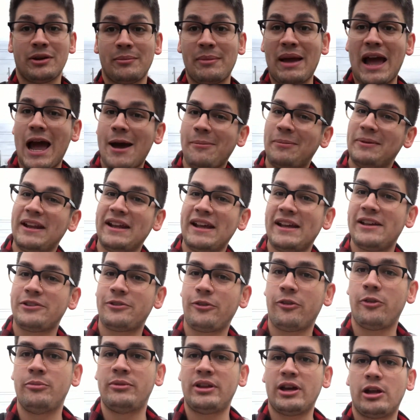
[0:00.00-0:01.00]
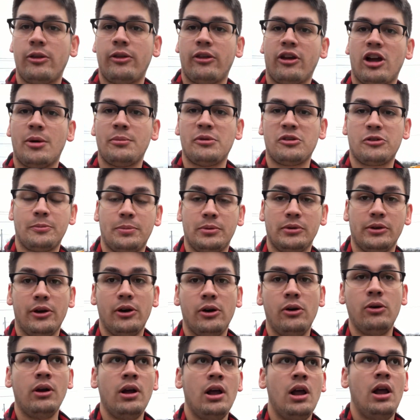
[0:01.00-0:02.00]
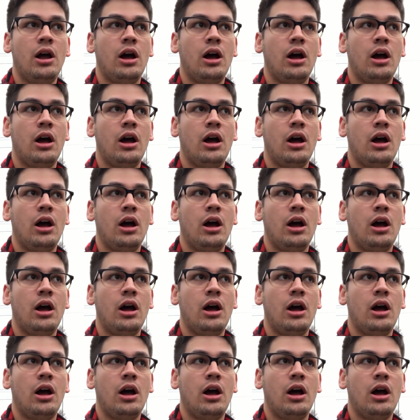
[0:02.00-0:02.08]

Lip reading: I'm happy to answer them down in the comments below.